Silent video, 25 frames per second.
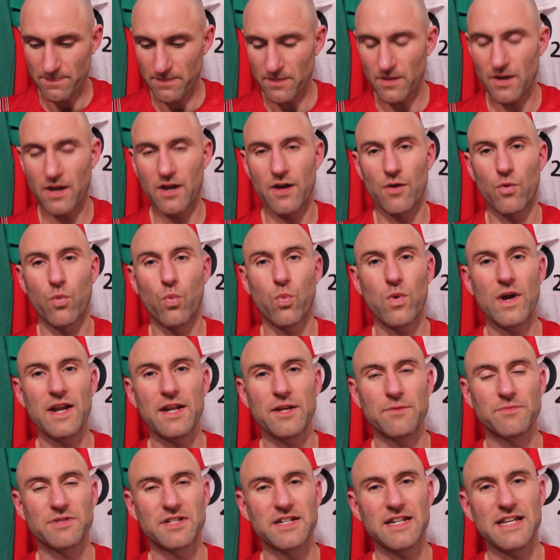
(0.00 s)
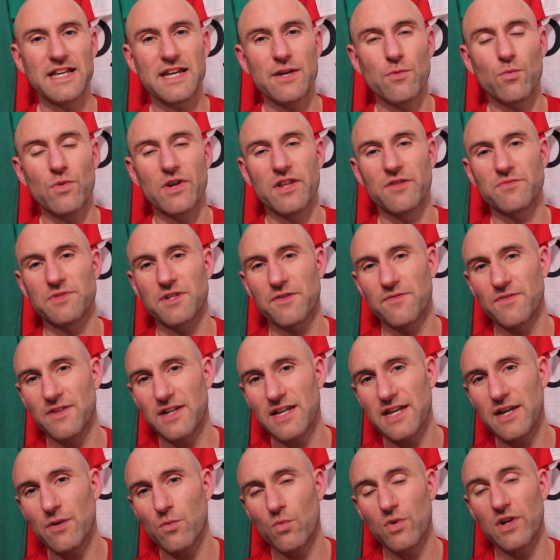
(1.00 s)
Liam Williams. If
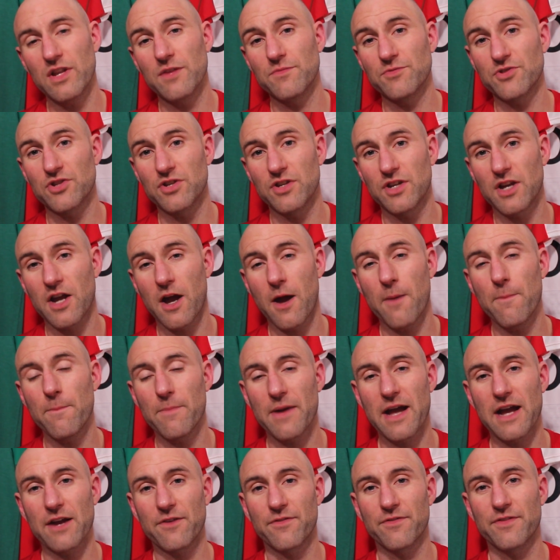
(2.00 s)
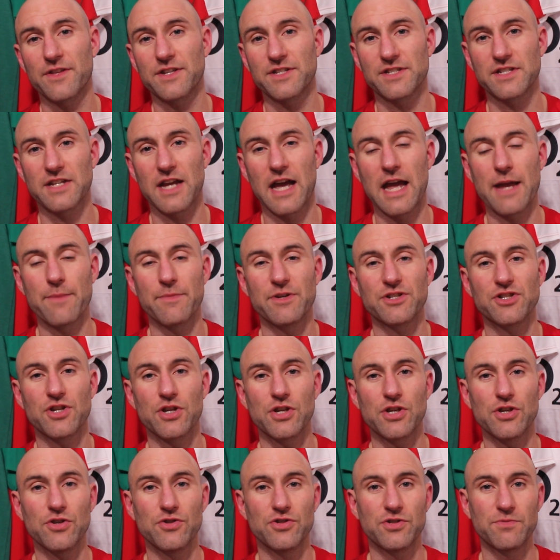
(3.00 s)
Liam Williams can come back for this game, it's a
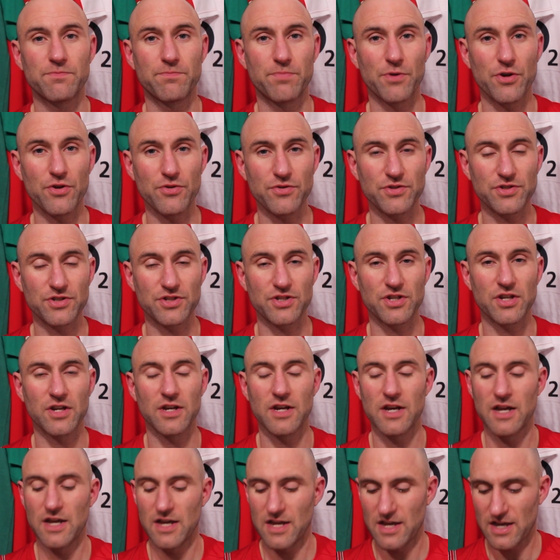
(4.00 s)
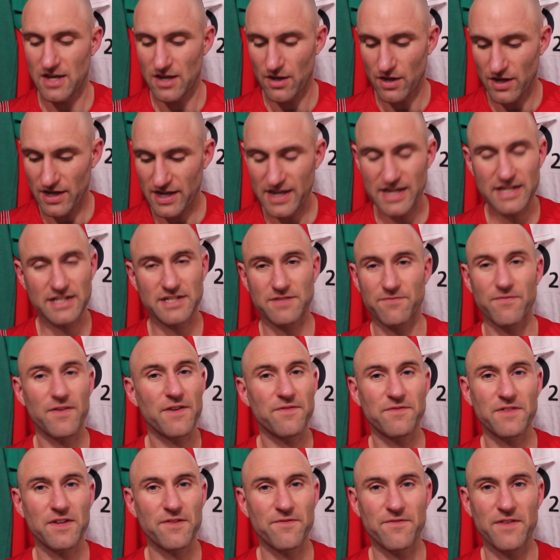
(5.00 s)
huge boost. It's
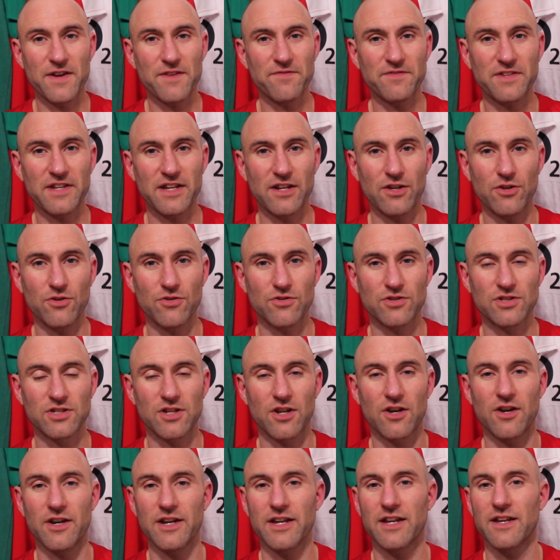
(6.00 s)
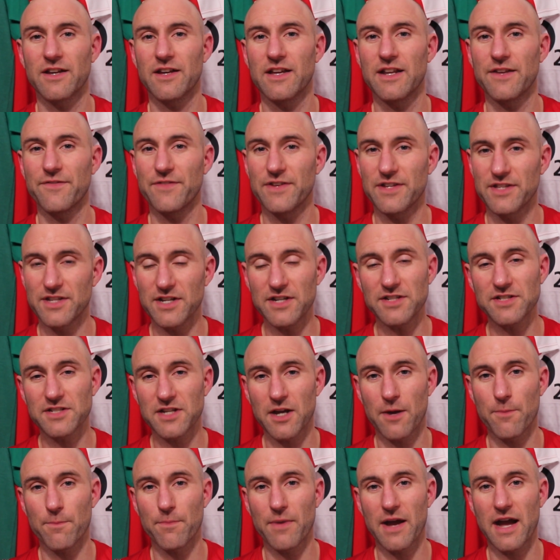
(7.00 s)
50-50 it looks like. If he does
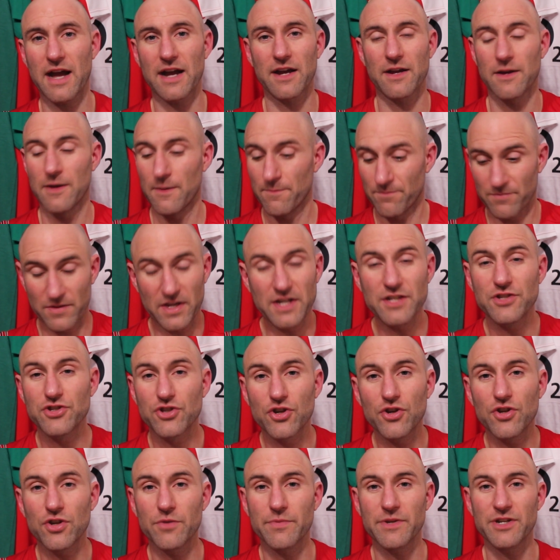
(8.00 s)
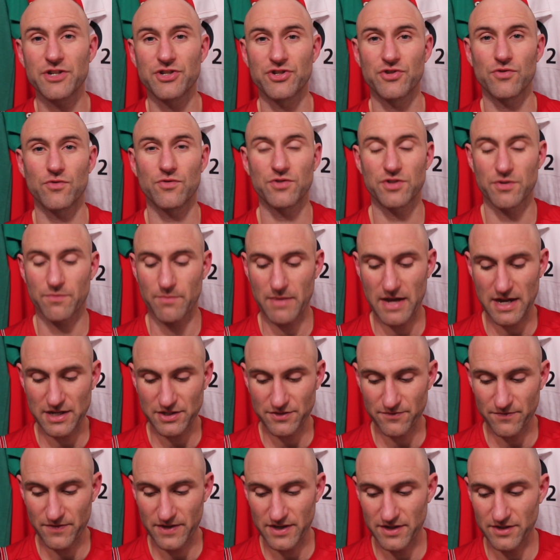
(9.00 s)
come back, he's going to be short of
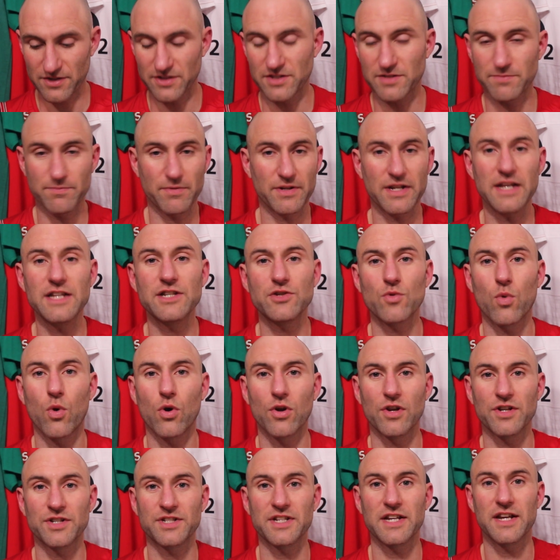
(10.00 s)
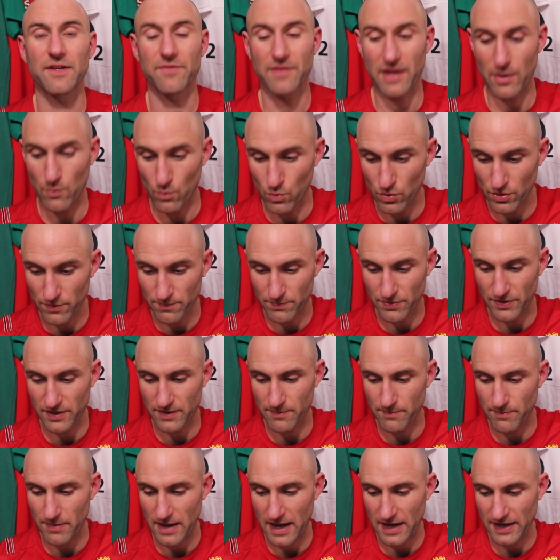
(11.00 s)
match fitness, but he's quality and they would put
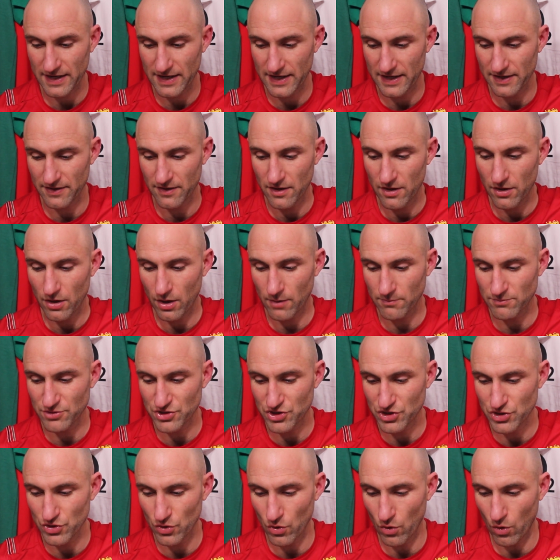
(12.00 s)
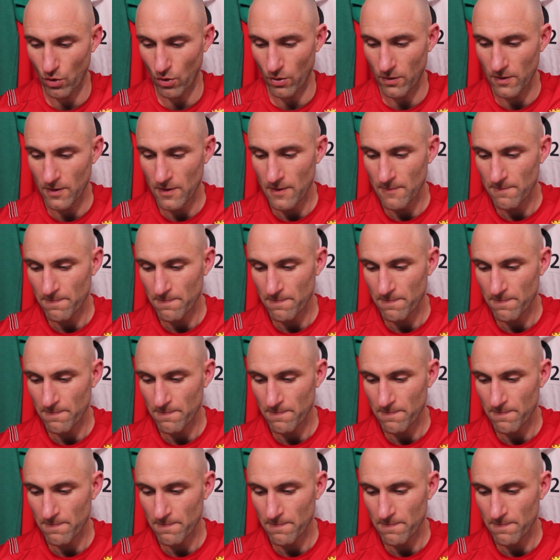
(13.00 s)
him back in, I'm sure.